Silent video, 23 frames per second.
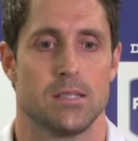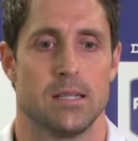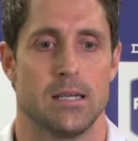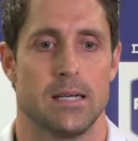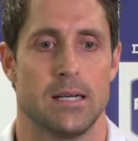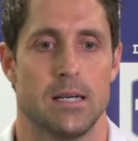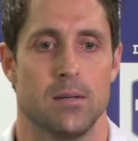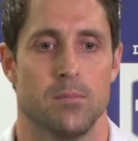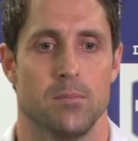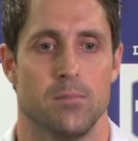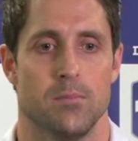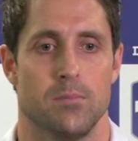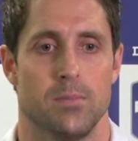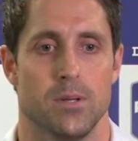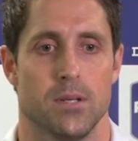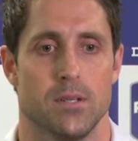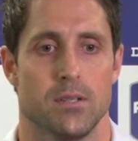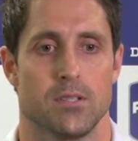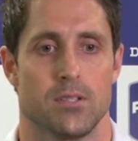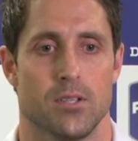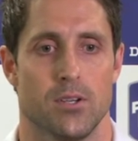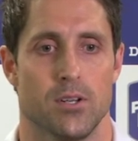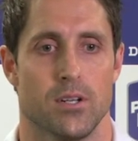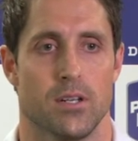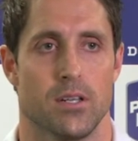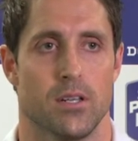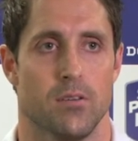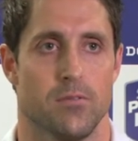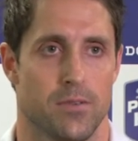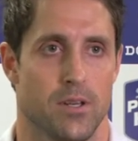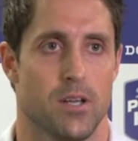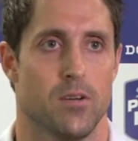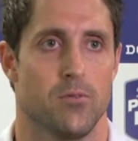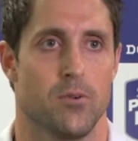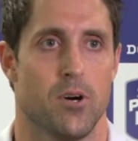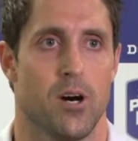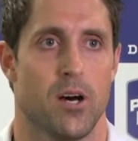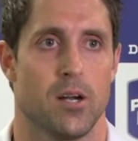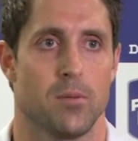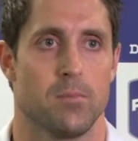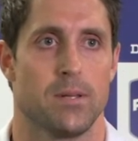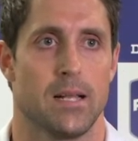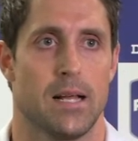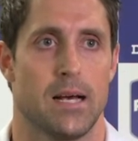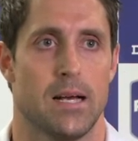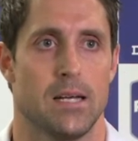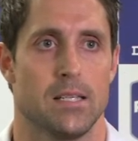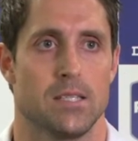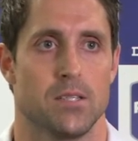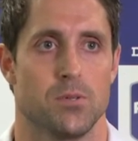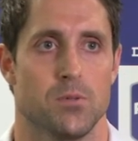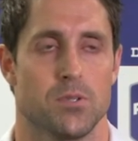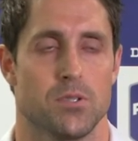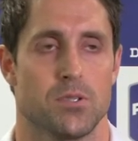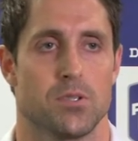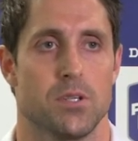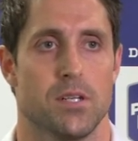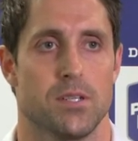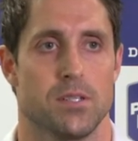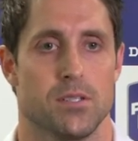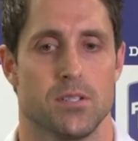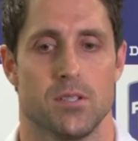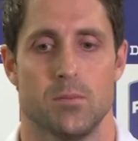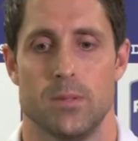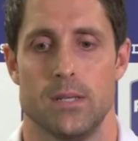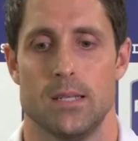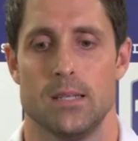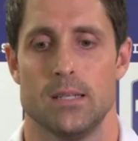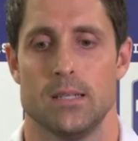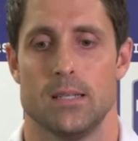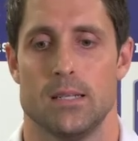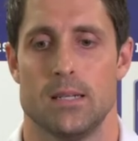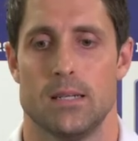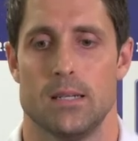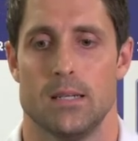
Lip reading: But certainly, if Ryder plays, it will stretch us a bit.